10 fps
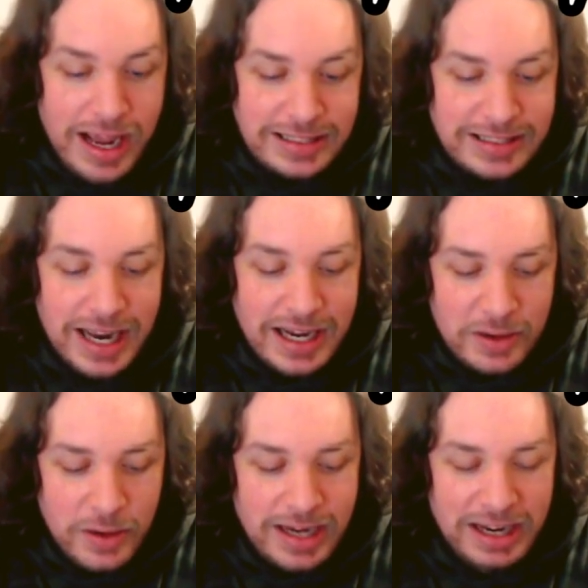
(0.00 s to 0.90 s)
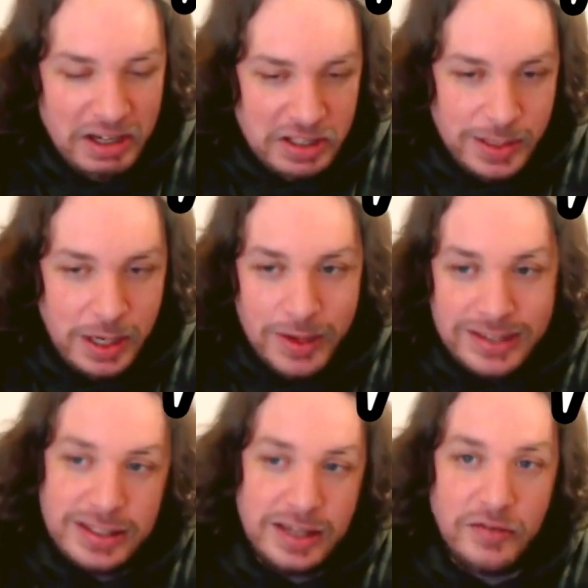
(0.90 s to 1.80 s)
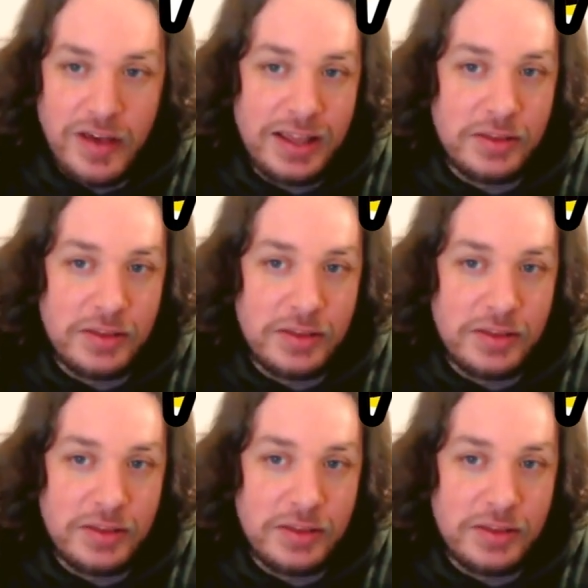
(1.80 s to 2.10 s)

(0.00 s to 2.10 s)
exciting right now to be a wrestling fan.